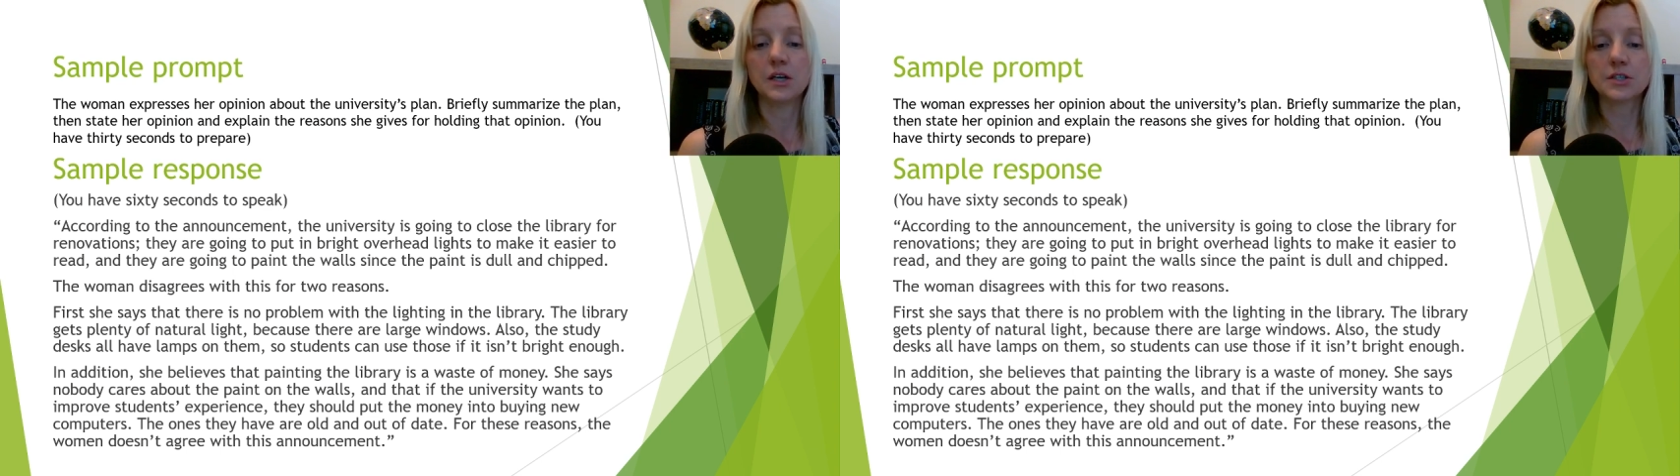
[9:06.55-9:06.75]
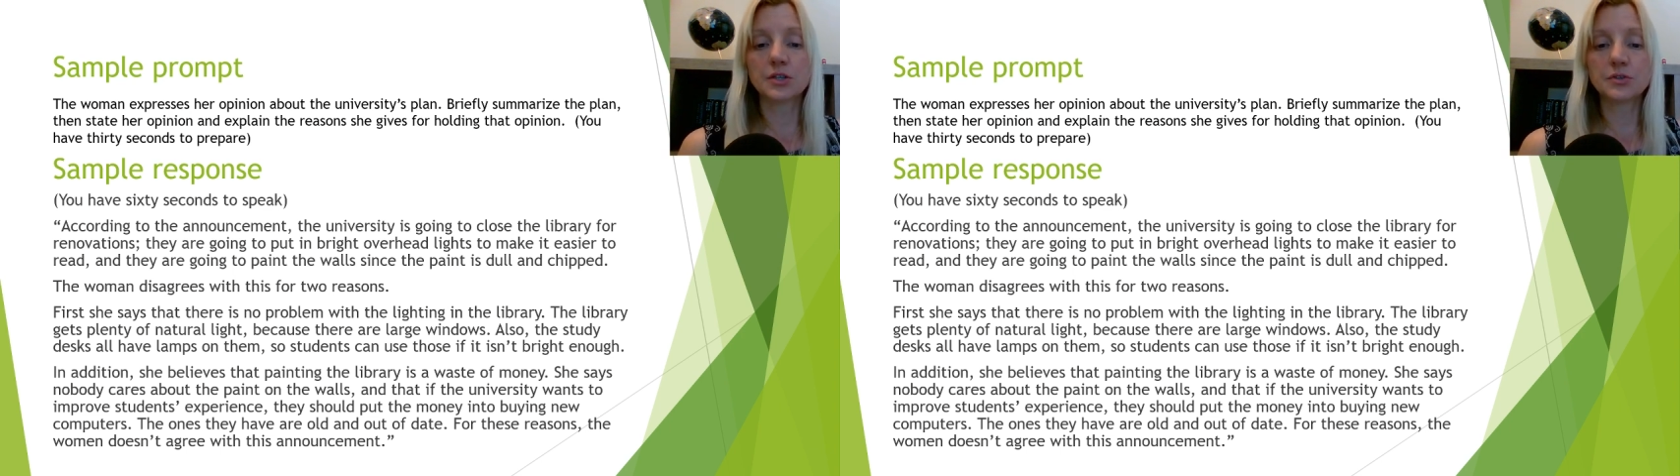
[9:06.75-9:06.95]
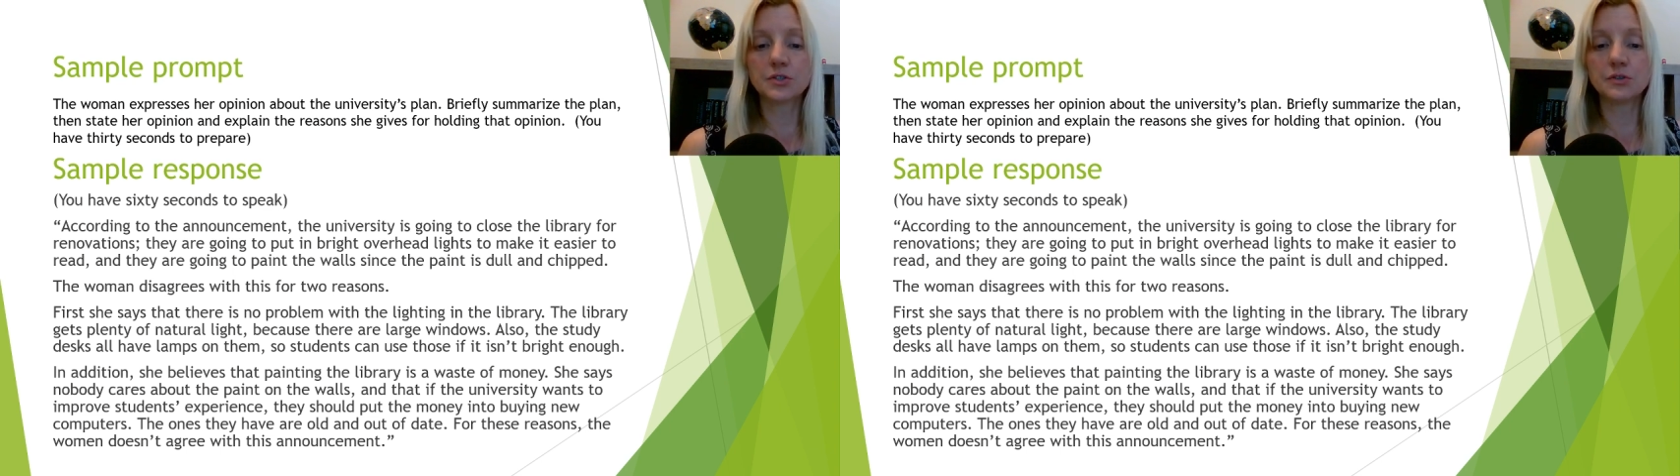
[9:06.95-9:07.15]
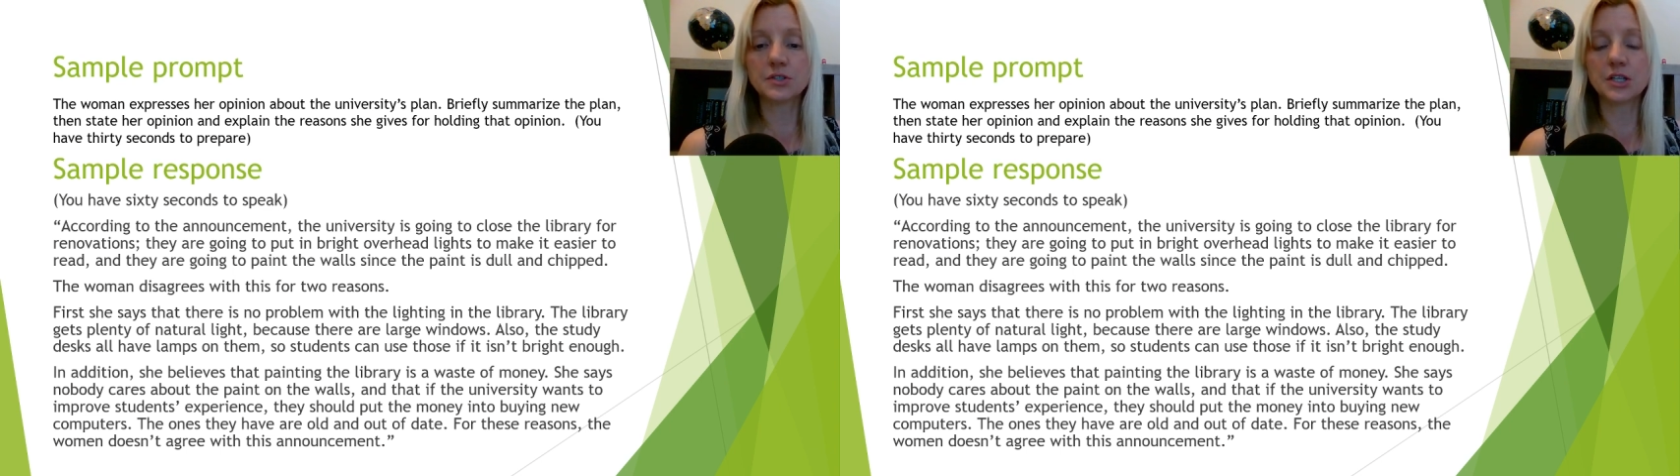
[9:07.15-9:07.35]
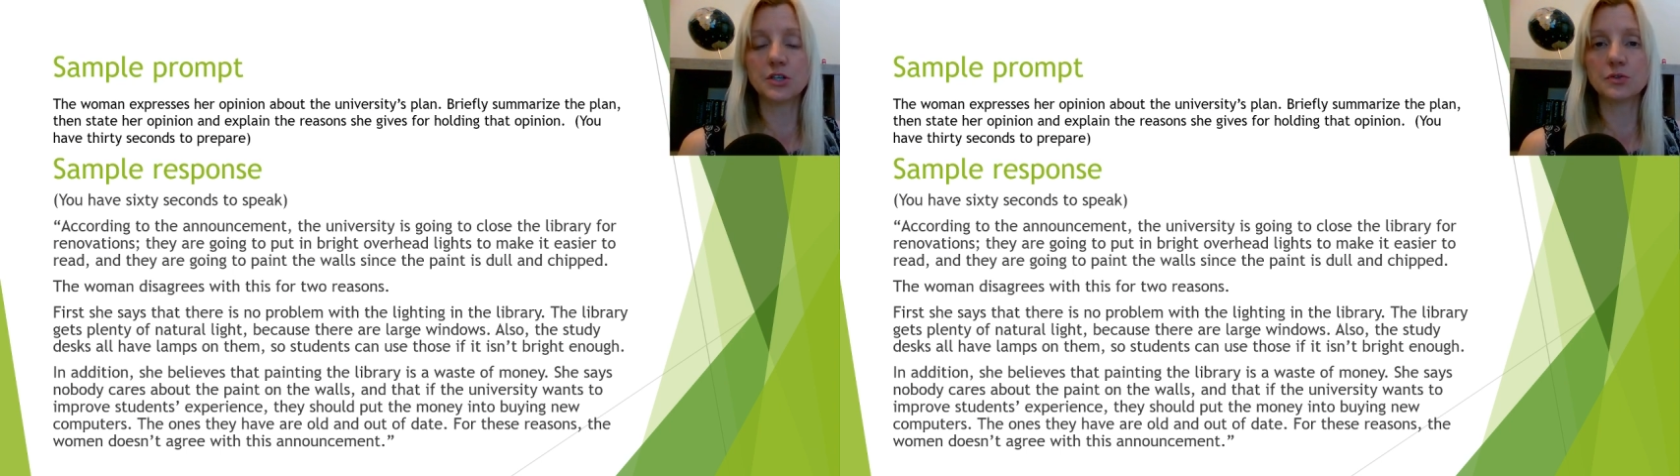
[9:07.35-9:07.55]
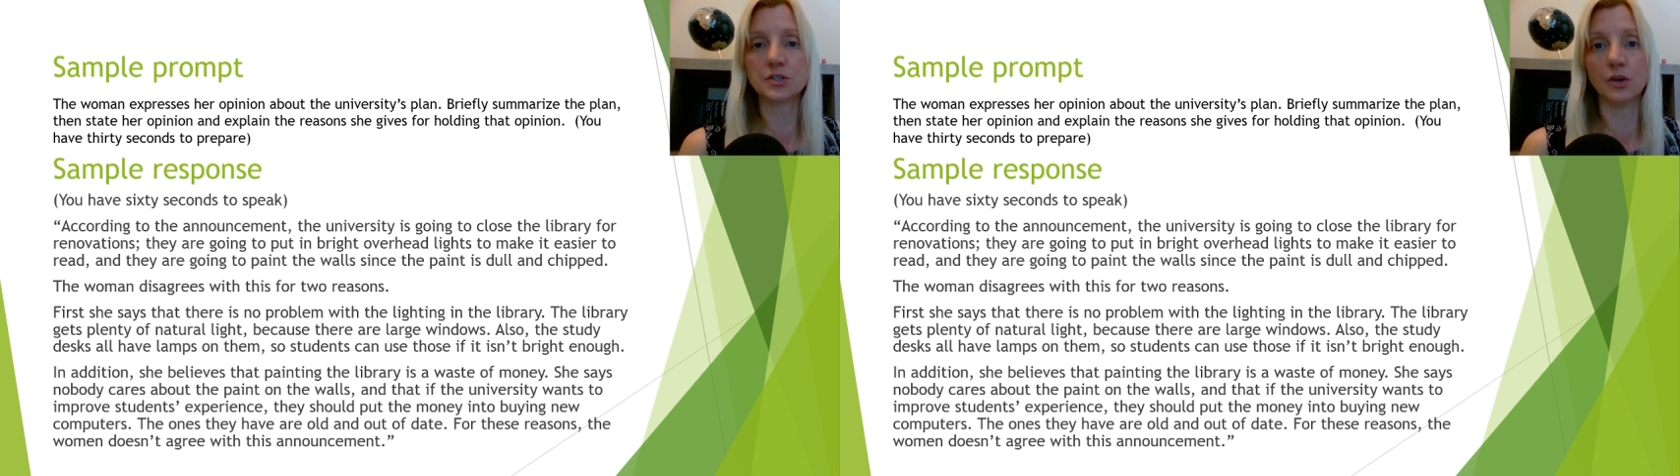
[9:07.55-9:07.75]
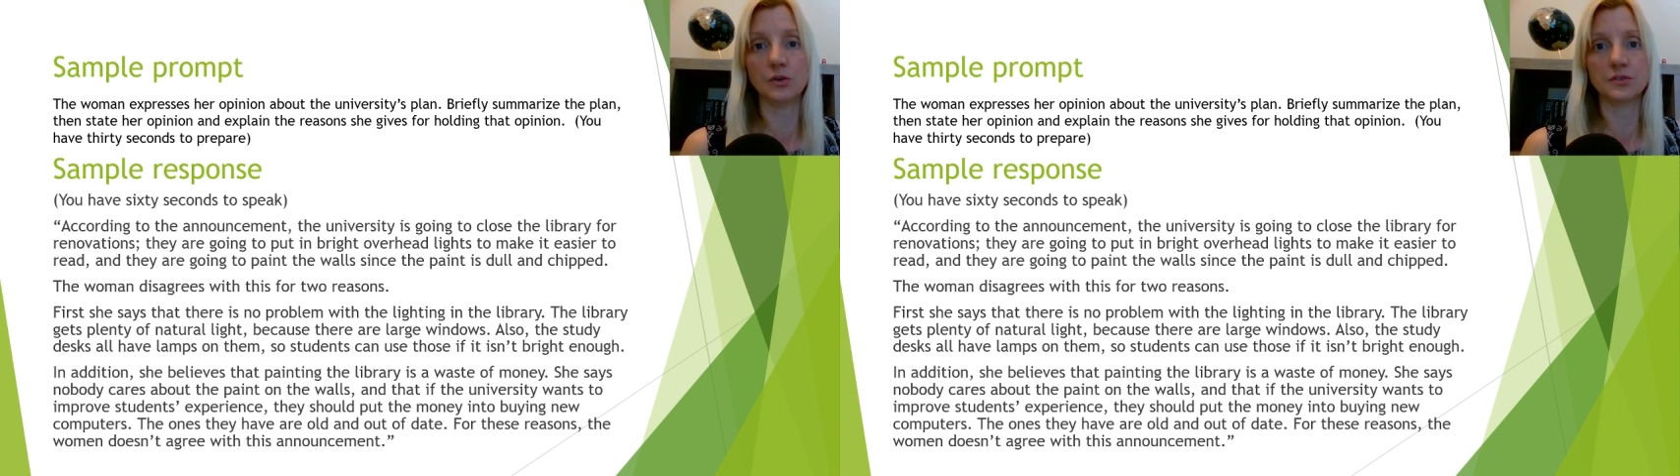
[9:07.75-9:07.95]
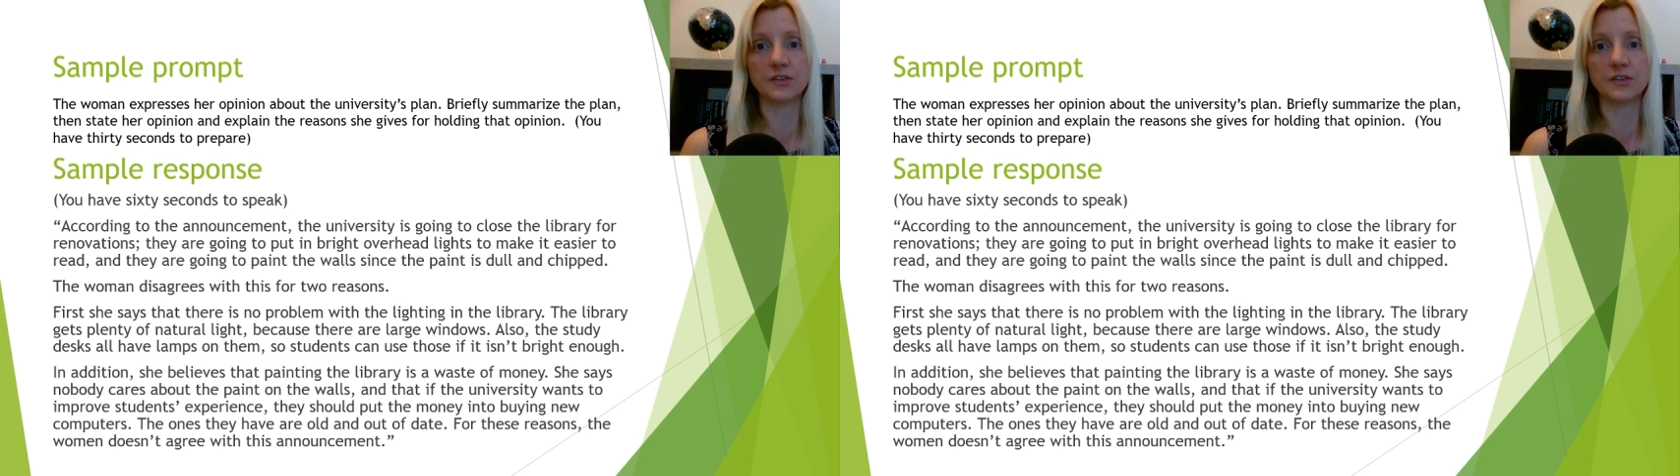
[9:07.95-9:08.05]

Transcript: so students can use those